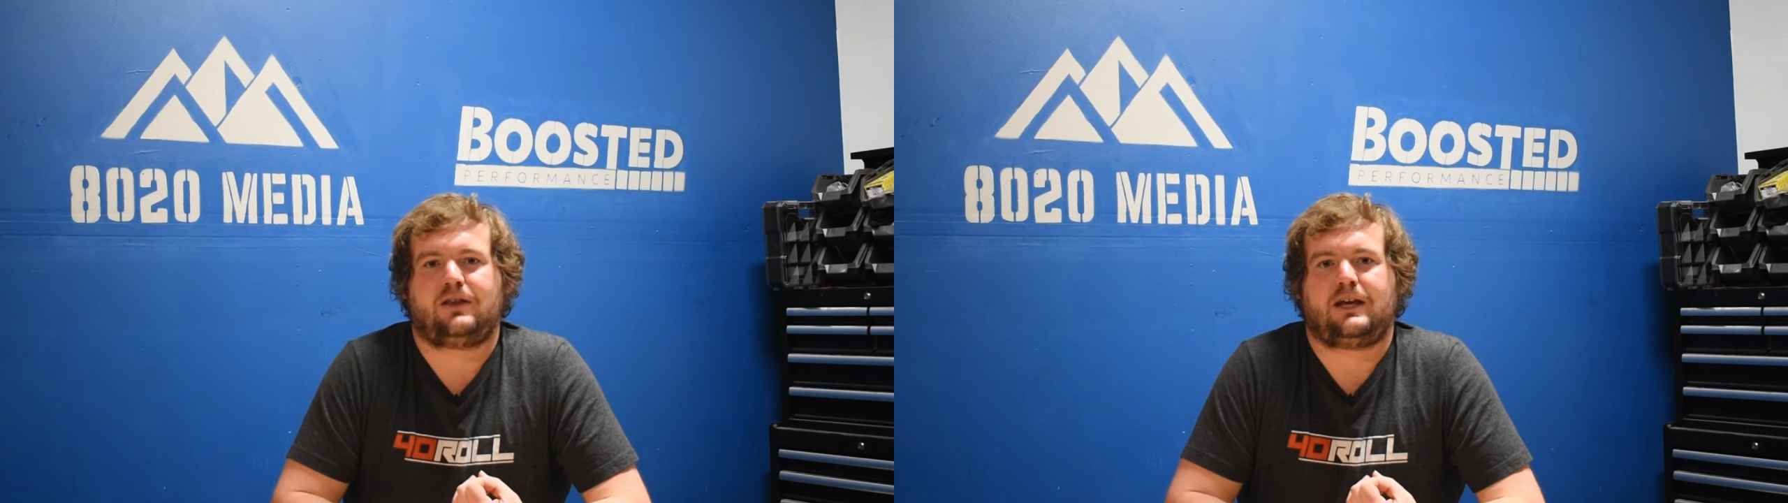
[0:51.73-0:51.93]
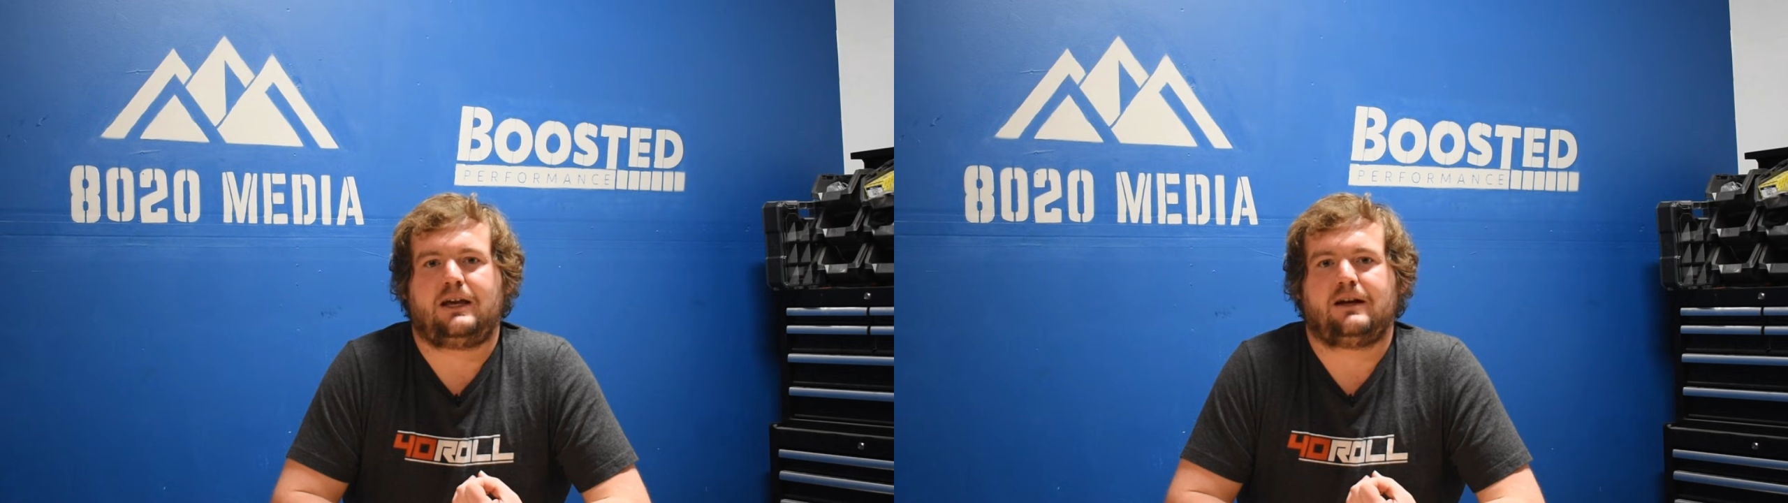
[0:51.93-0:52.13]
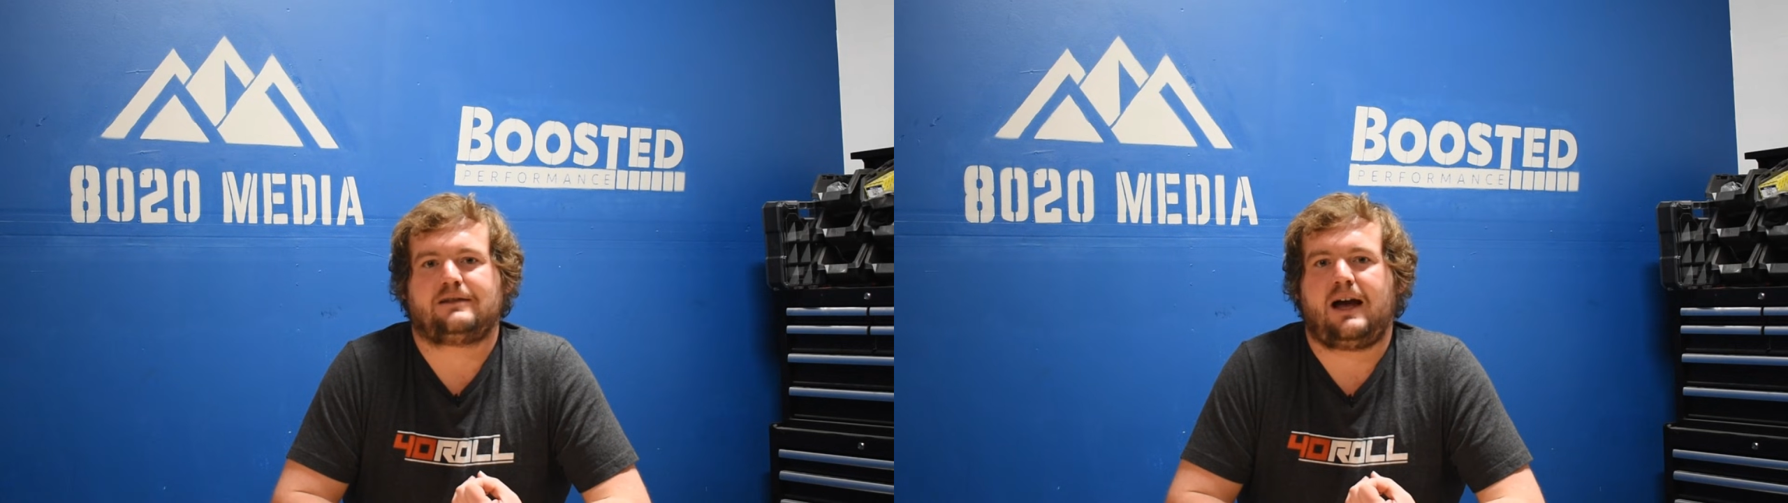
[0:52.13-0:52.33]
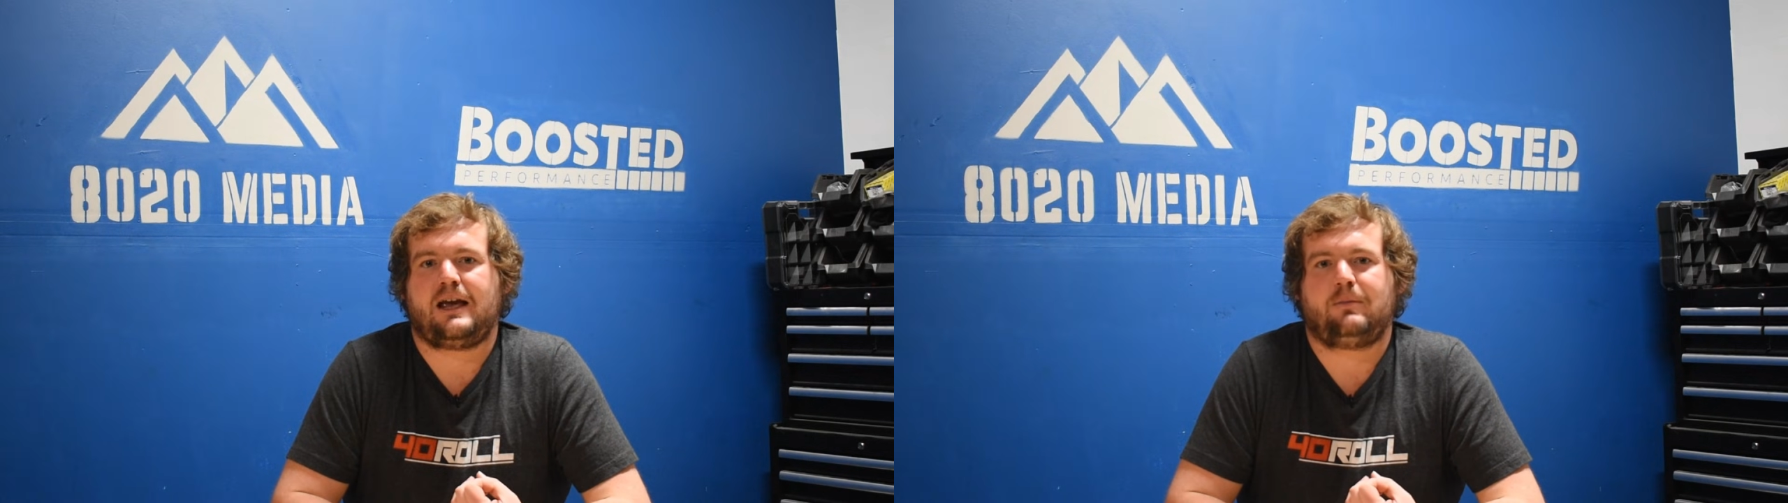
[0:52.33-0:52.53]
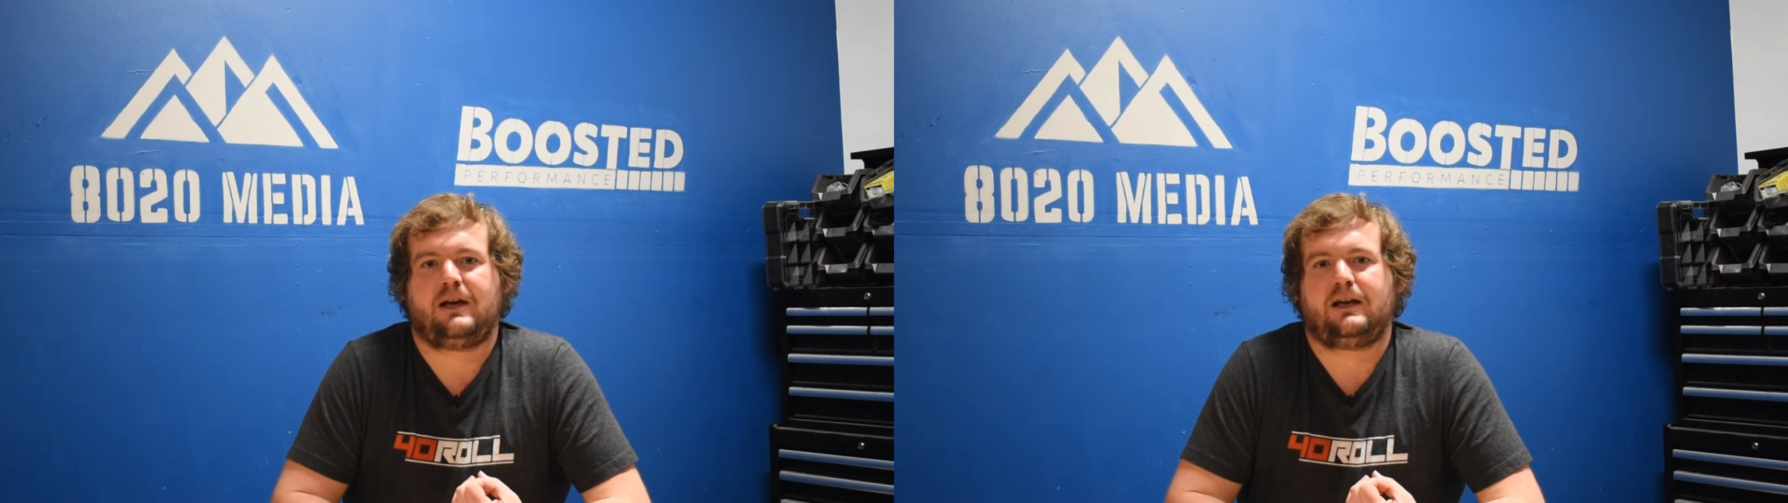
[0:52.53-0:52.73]
the
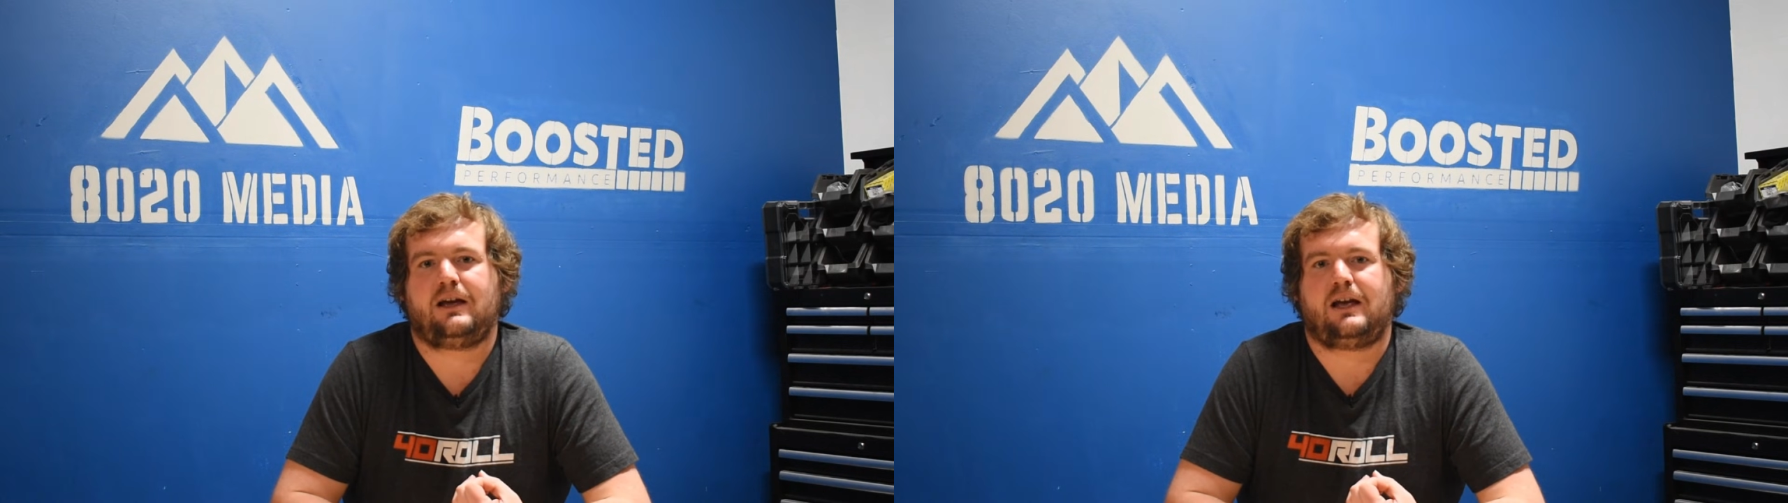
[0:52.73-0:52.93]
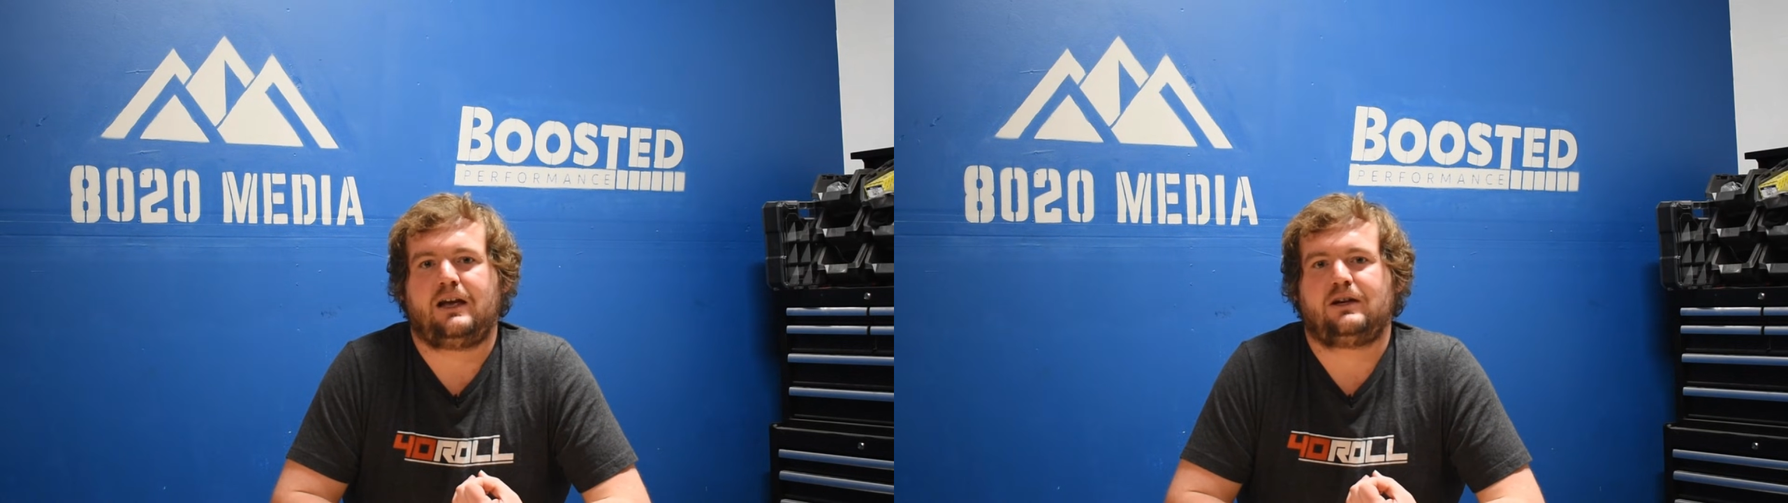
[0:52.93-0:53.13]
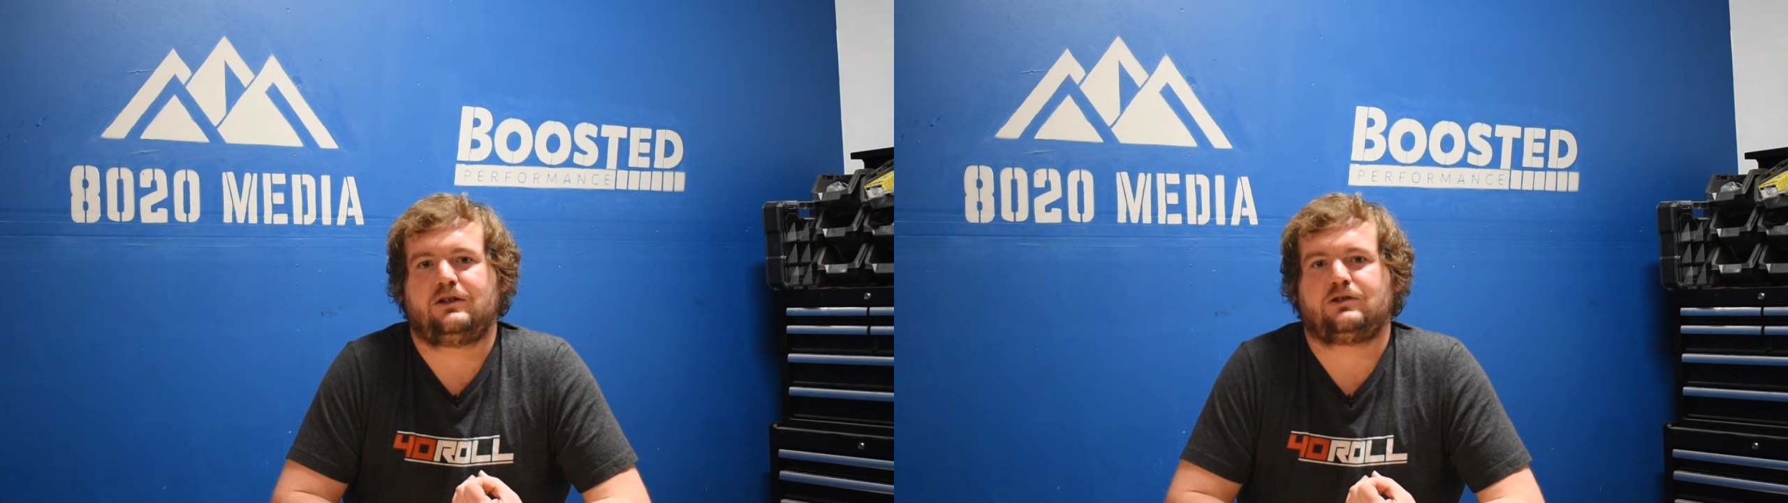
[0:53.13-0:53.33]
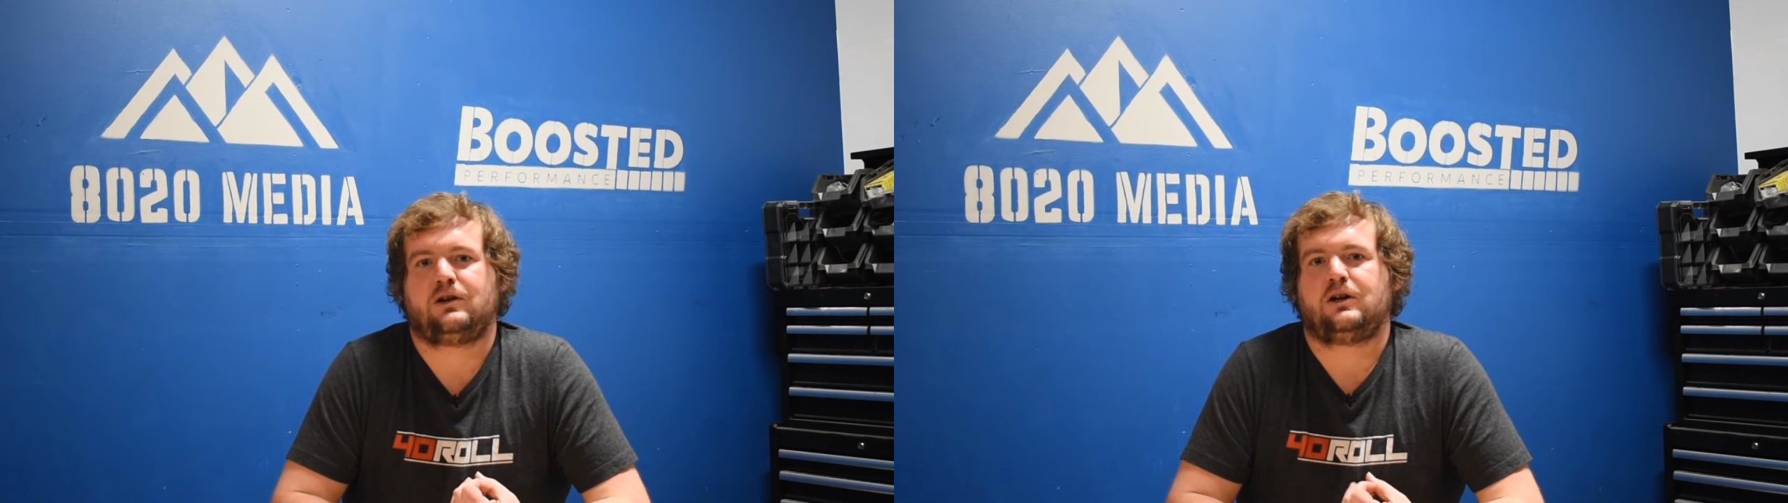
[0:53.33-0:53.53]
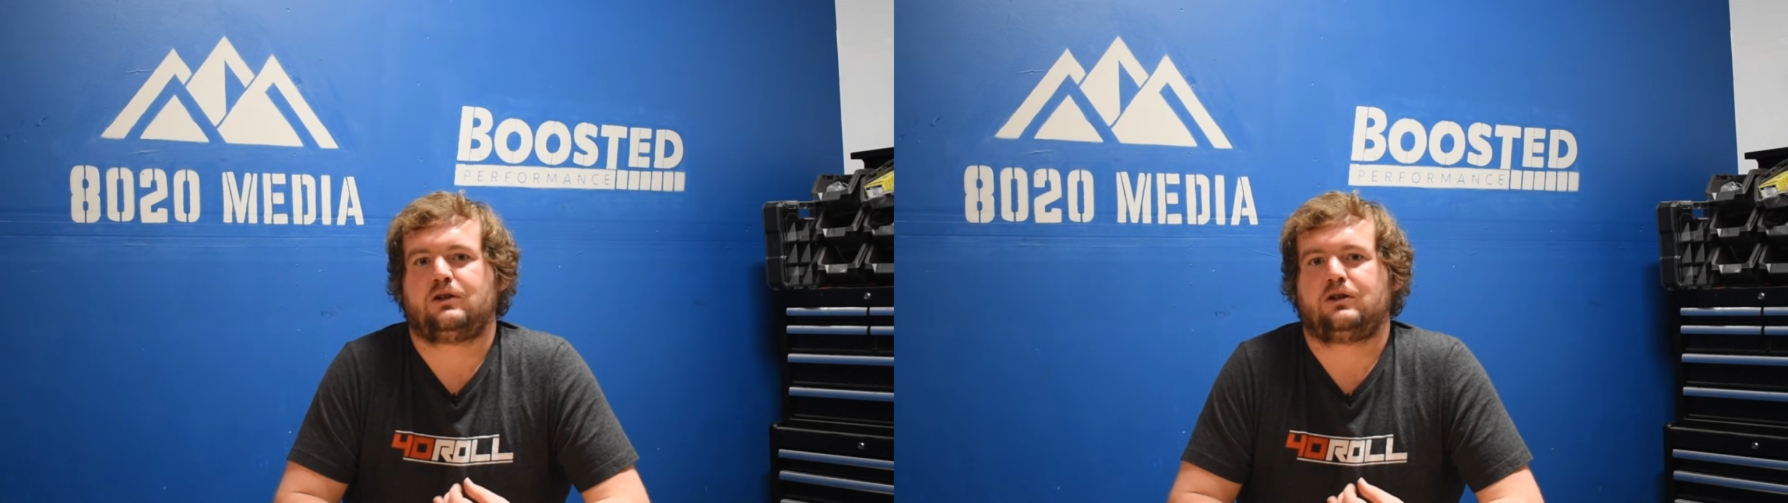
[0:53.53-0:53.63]
timing is